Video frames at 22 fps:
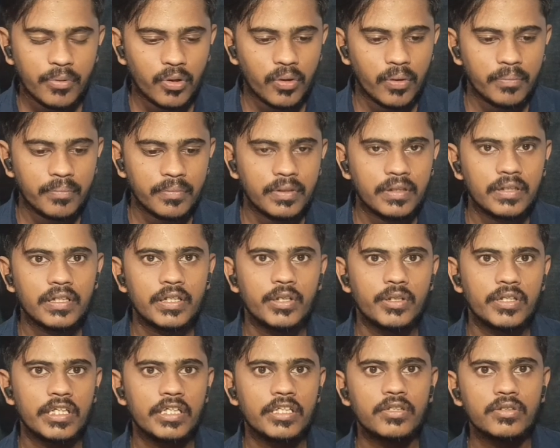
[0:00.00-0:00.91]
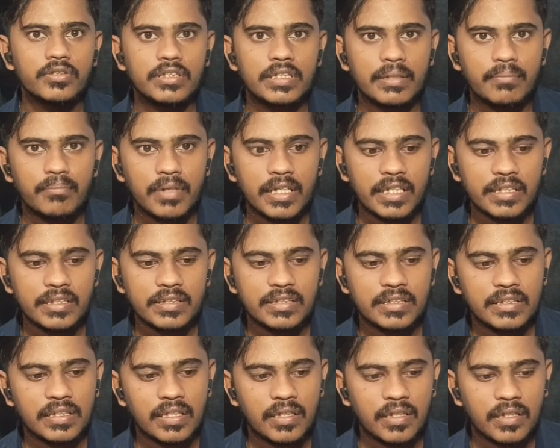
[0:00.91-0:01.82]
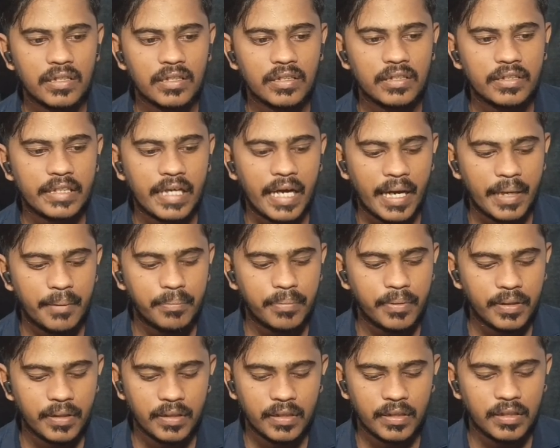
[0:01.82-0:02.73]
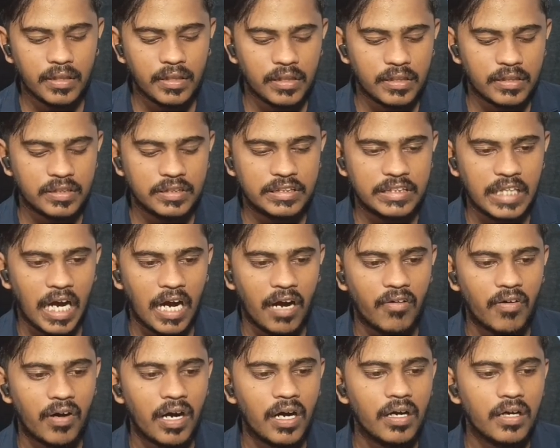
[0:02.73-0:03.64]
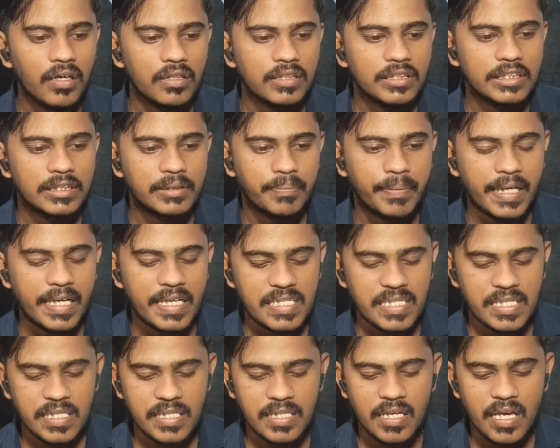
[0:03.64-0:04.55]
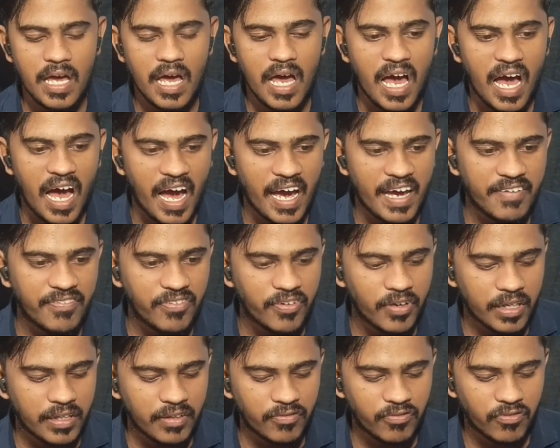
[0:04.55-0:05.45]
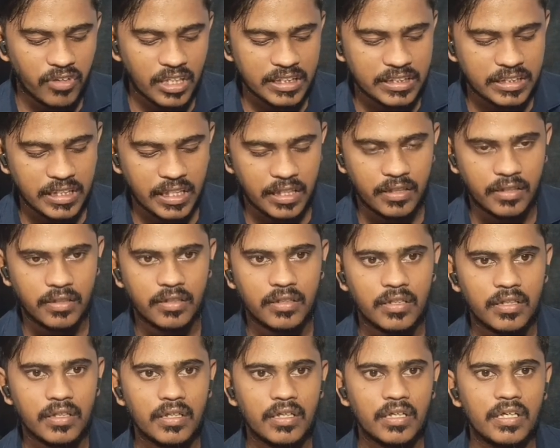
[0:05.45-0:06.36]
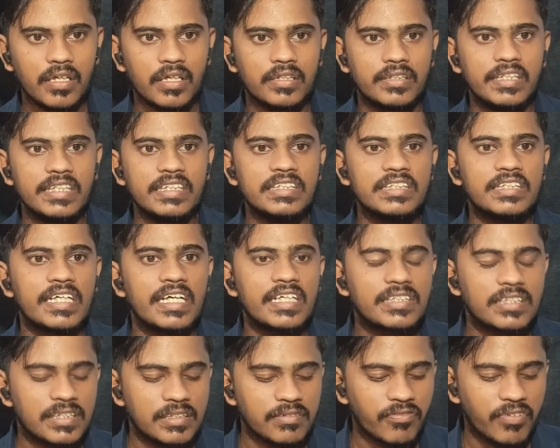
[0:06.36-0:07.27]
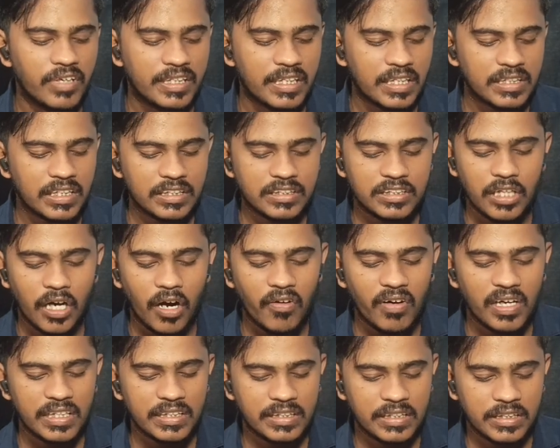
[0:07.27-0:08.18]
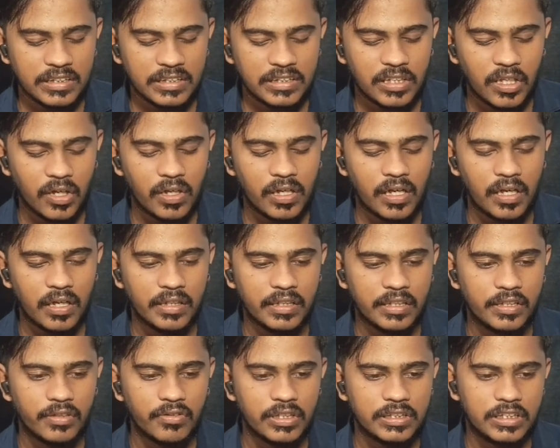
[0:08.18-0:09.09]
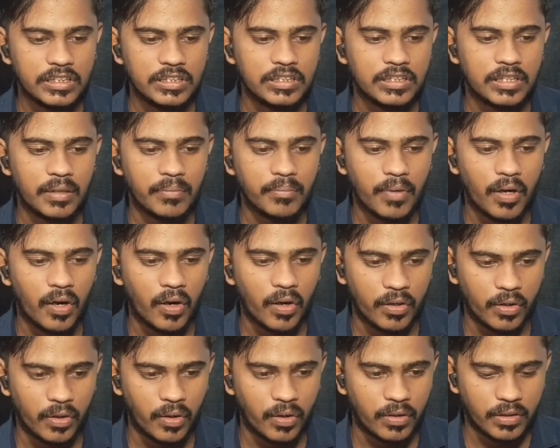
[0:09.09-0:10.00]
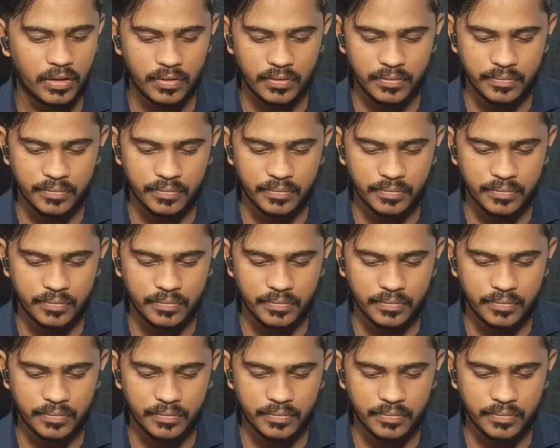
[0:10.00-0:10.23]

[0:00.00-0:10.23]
prompt, you need to simply type Java space -version. This checks whether the Java is installed in your system or not.